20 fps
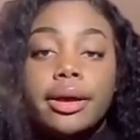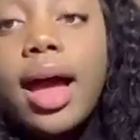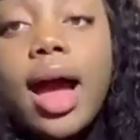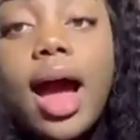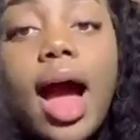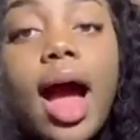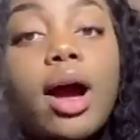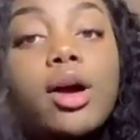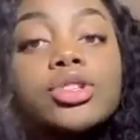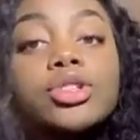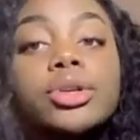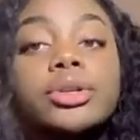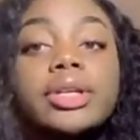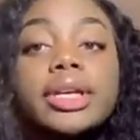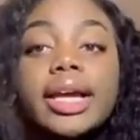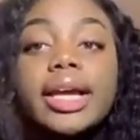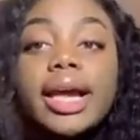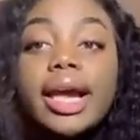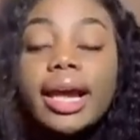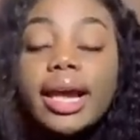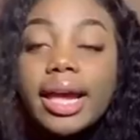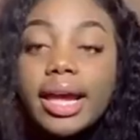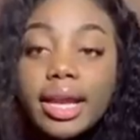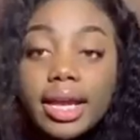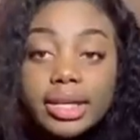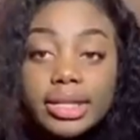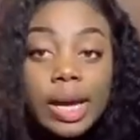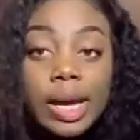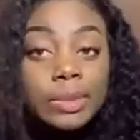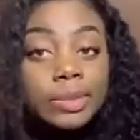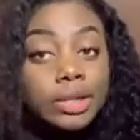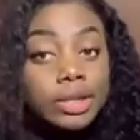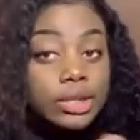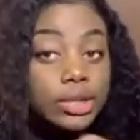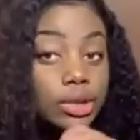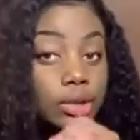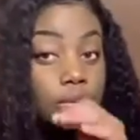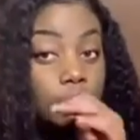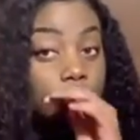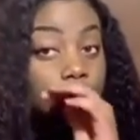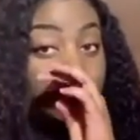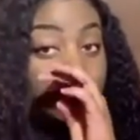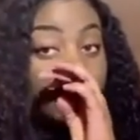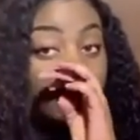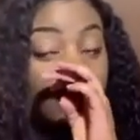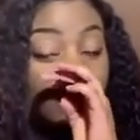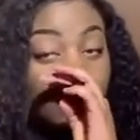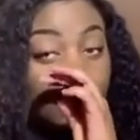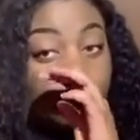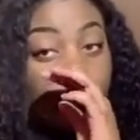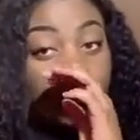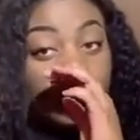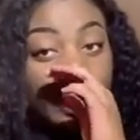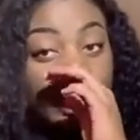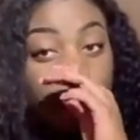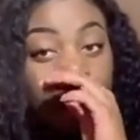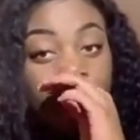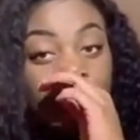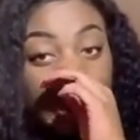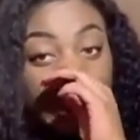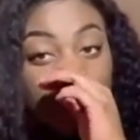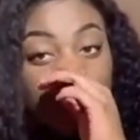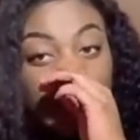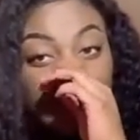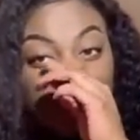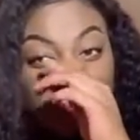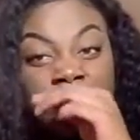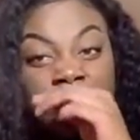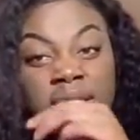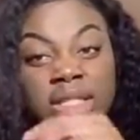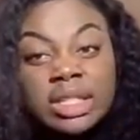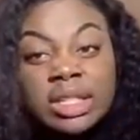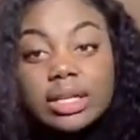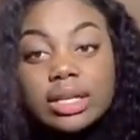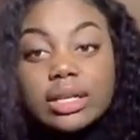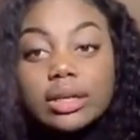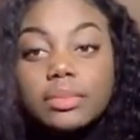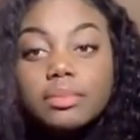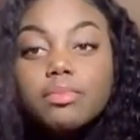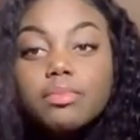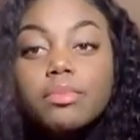I also did get accepted to North Carolina A&T